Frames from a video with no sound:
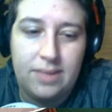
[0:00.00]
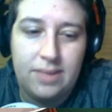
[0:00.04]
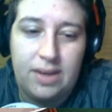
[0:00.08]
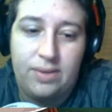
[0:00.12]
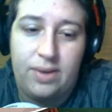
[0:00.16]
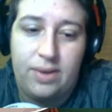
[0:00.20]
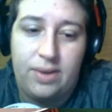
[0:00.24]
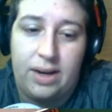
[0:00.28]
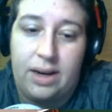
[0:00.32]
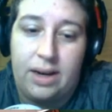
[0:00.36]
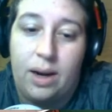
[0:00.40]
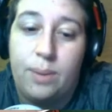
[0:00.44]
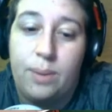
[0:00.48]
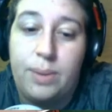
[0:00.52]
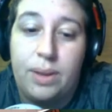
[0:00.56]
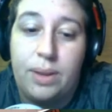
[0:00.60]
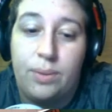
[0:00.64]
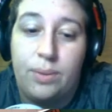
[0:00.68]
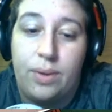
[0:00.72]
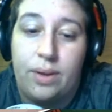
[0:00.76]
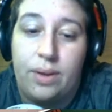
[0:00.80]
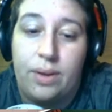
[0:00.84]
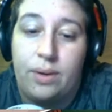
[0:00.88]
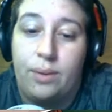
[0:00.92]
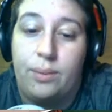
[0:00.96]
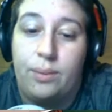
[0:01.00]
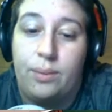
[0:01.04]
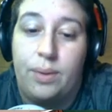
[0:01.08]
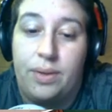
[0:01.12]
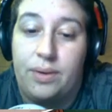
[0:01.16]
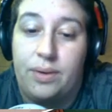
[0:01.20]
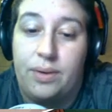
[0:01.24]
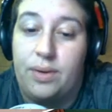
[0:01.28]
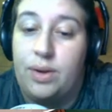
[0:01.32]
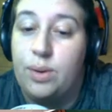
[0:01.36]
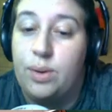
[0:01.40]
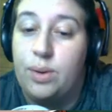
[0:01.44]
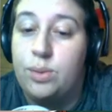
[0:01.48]
Fine, I'll be the weather,
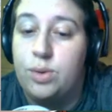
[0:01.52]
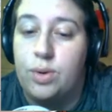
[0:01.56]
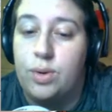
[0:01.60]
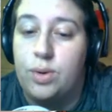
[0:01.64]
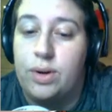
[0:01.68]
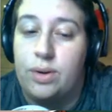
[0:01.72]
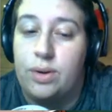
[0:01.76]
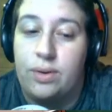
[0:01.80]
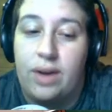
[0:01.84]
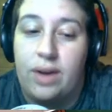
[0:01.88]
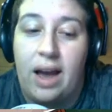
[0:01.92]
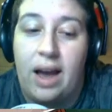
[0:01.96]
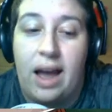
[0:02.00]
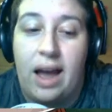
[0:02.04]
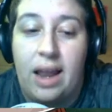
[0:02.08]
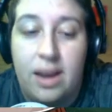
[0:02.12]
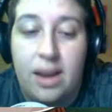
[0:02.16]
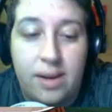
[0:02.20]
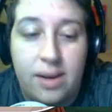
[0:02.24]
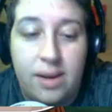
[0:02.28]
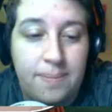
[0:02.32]
whether you join or not.